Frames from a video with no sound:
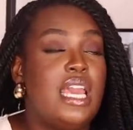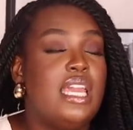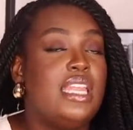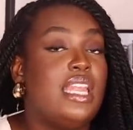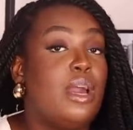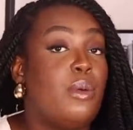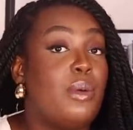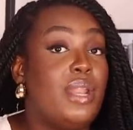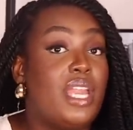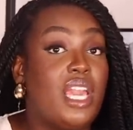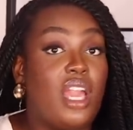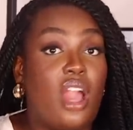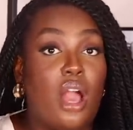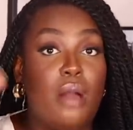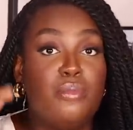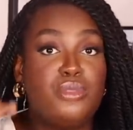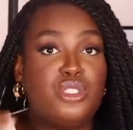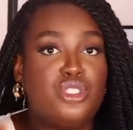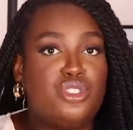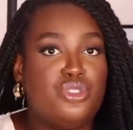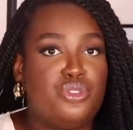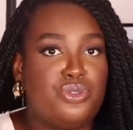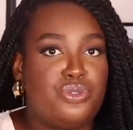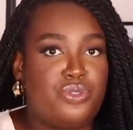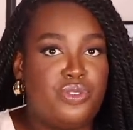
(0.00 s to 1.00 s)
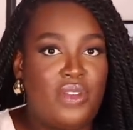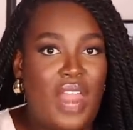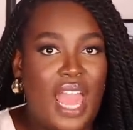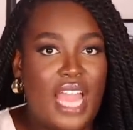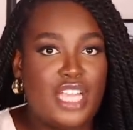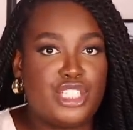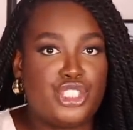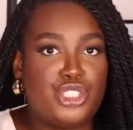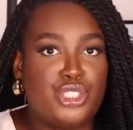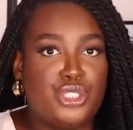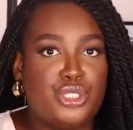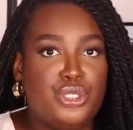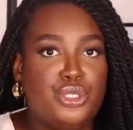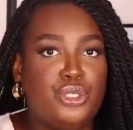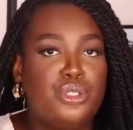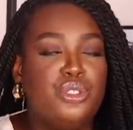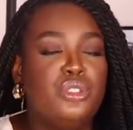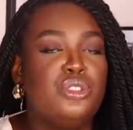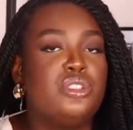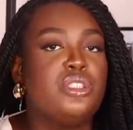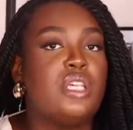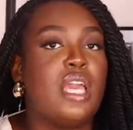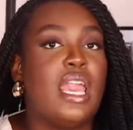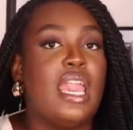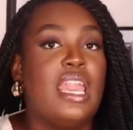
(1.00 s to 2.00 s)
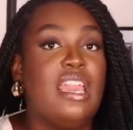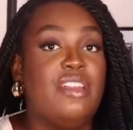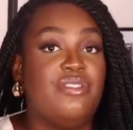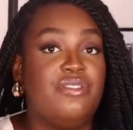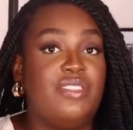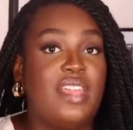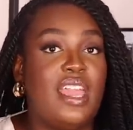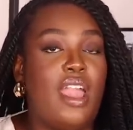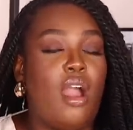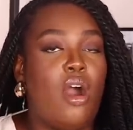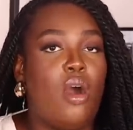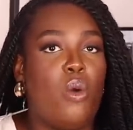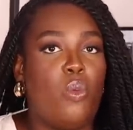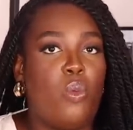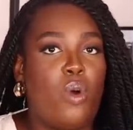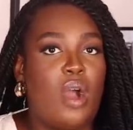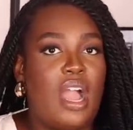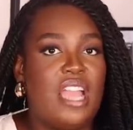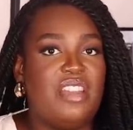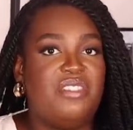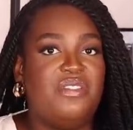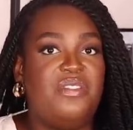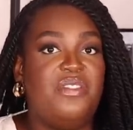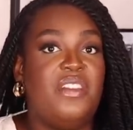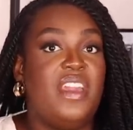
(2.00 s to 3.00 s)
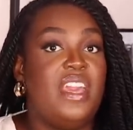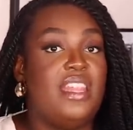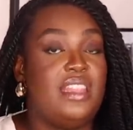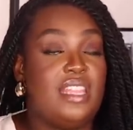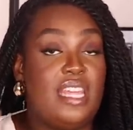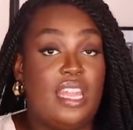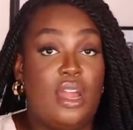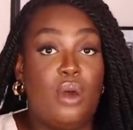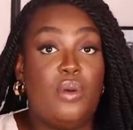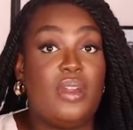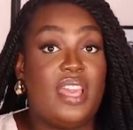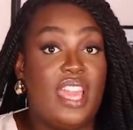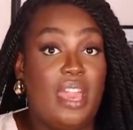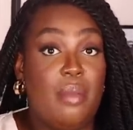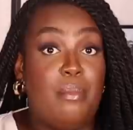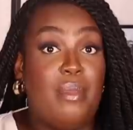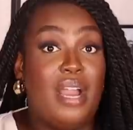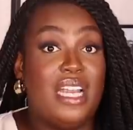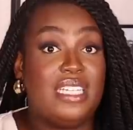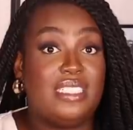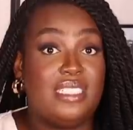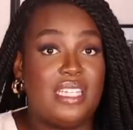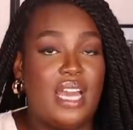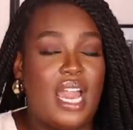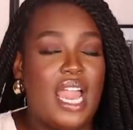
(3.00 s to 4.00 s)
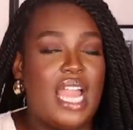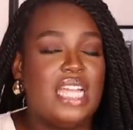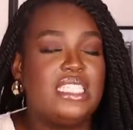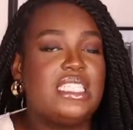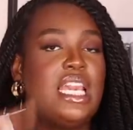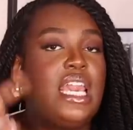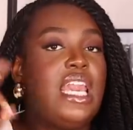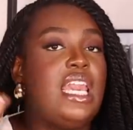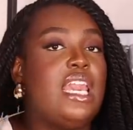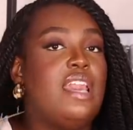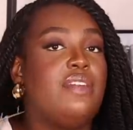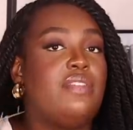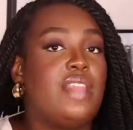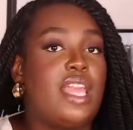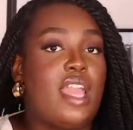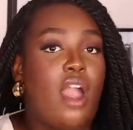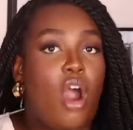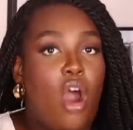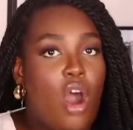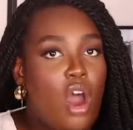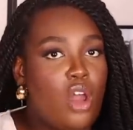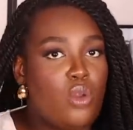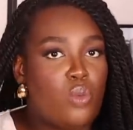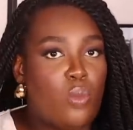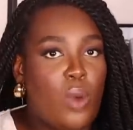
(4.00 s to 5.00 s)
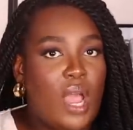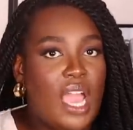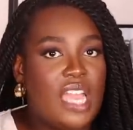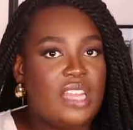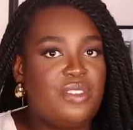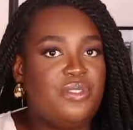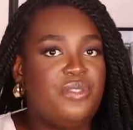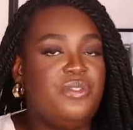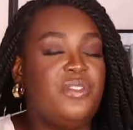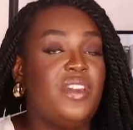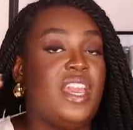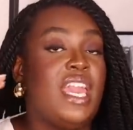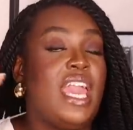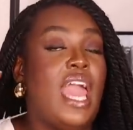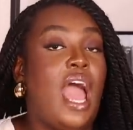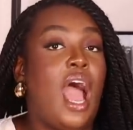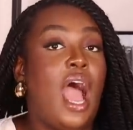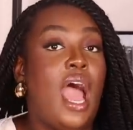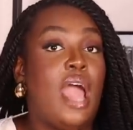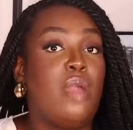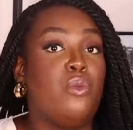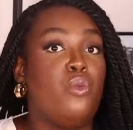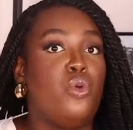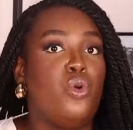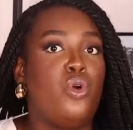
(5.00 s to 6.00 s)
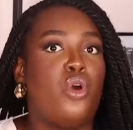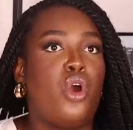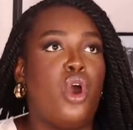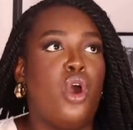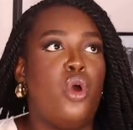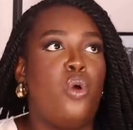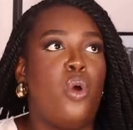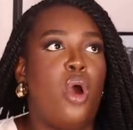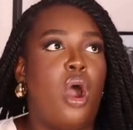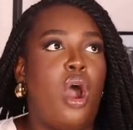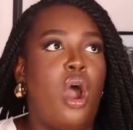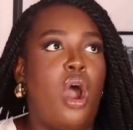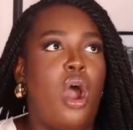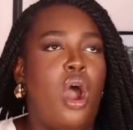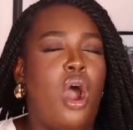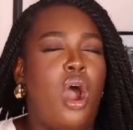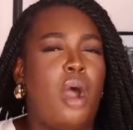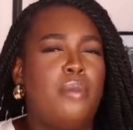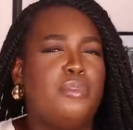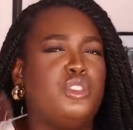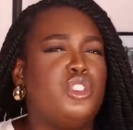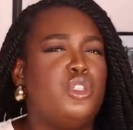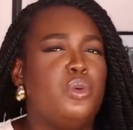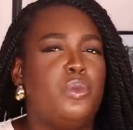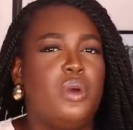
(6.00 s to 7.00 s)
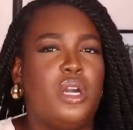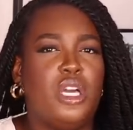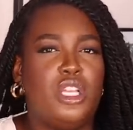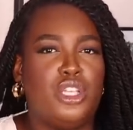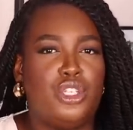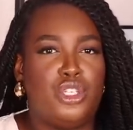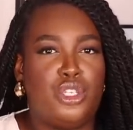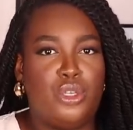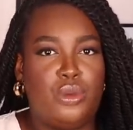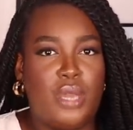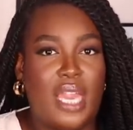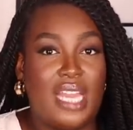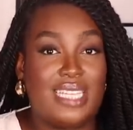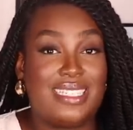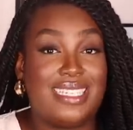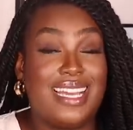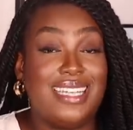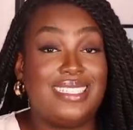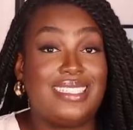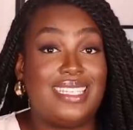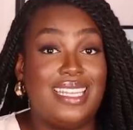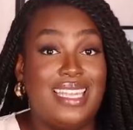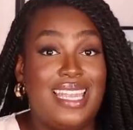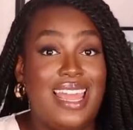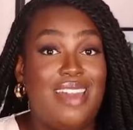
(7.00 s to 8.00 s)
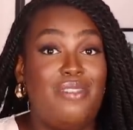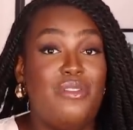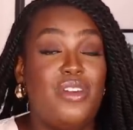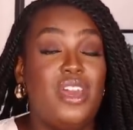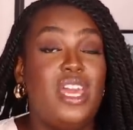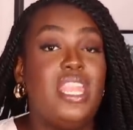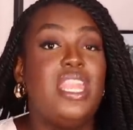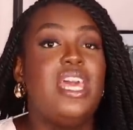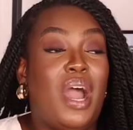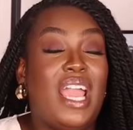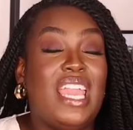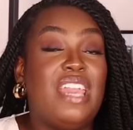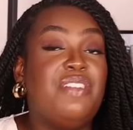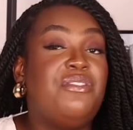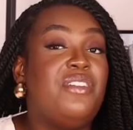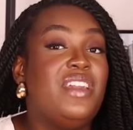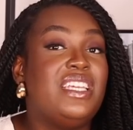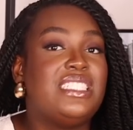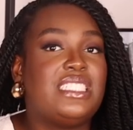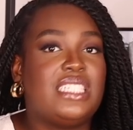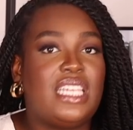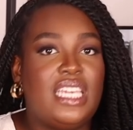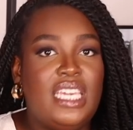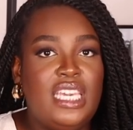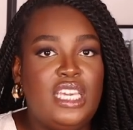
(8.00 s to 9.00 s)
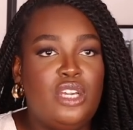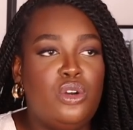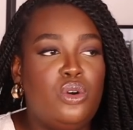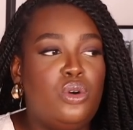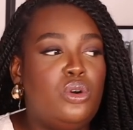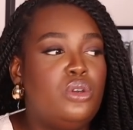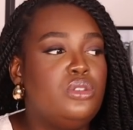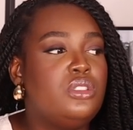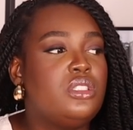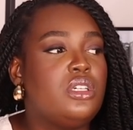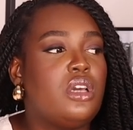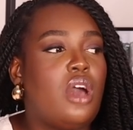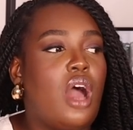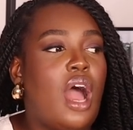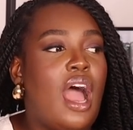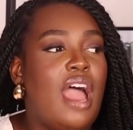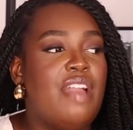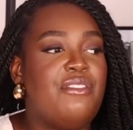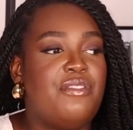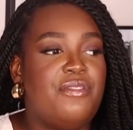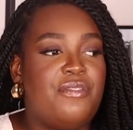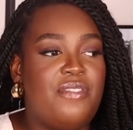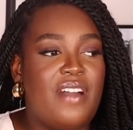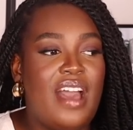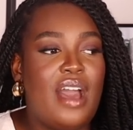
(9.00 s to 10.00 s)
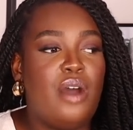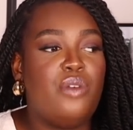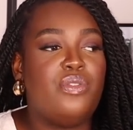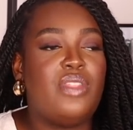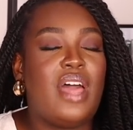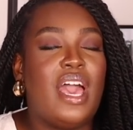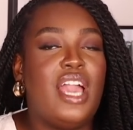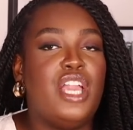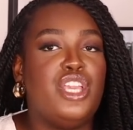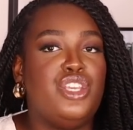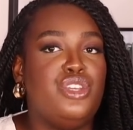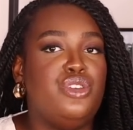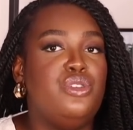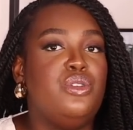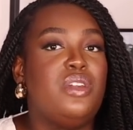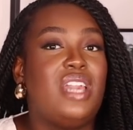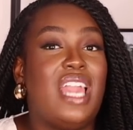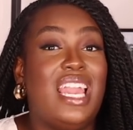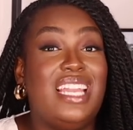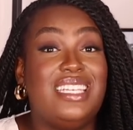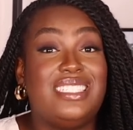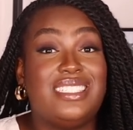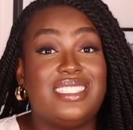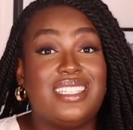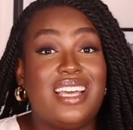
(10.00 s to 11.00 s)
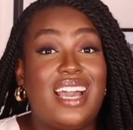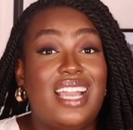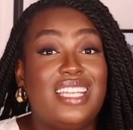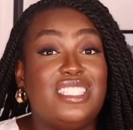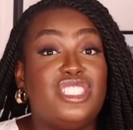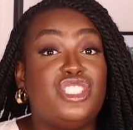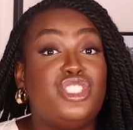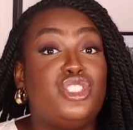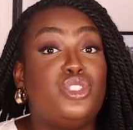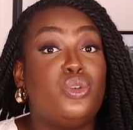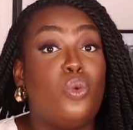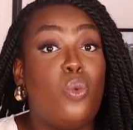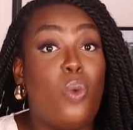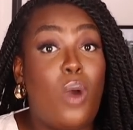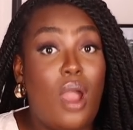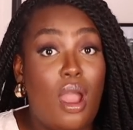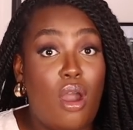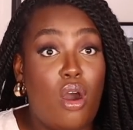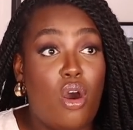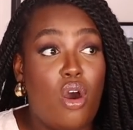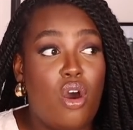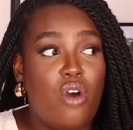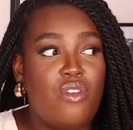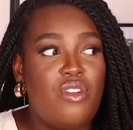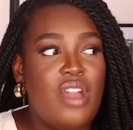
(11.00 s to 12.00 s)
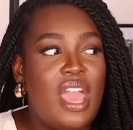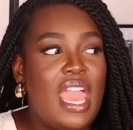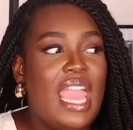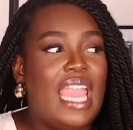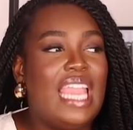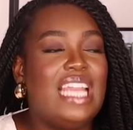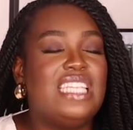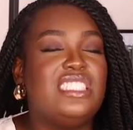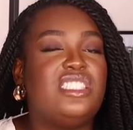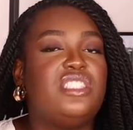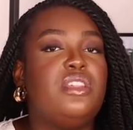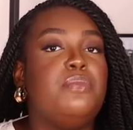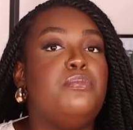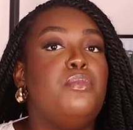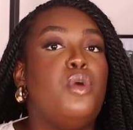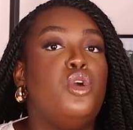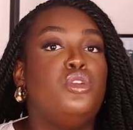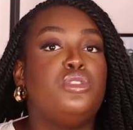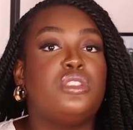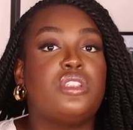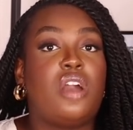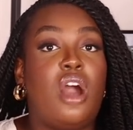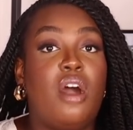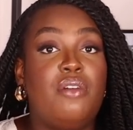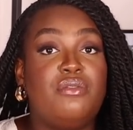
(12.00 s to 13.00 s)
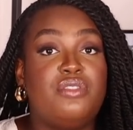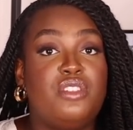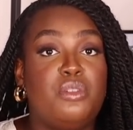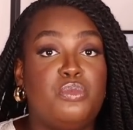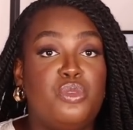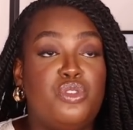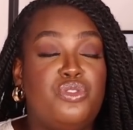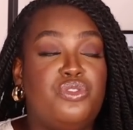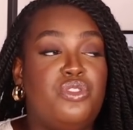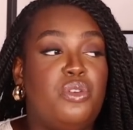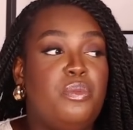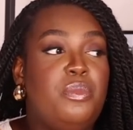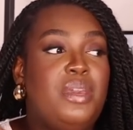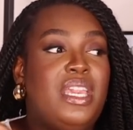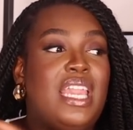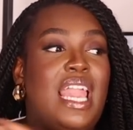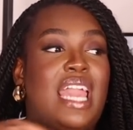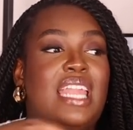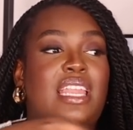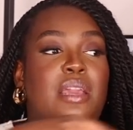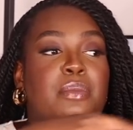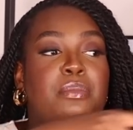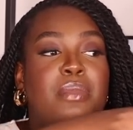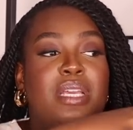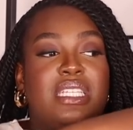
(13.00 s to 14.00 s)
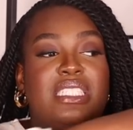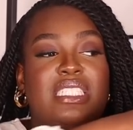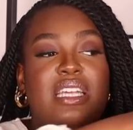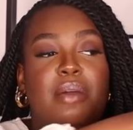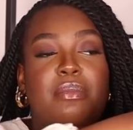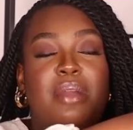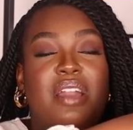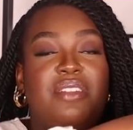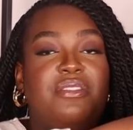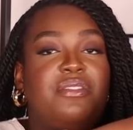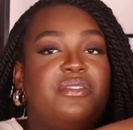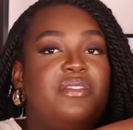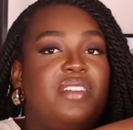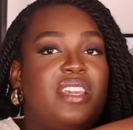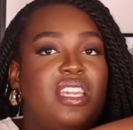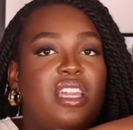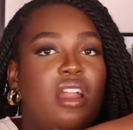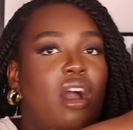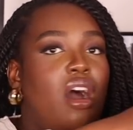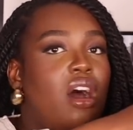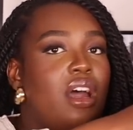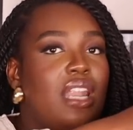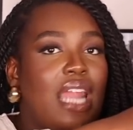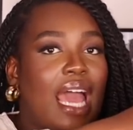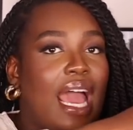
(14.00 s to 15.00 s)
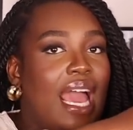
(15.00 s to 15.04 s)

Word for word: Now, when it comes to flat shoes, if they are wide fit, then I'll get my size. If they aren't wide fit, I will go up to a UK size 11. But if it's healed, I found that a UK size 12 is the most comfortable for me. And it means that my feet aren't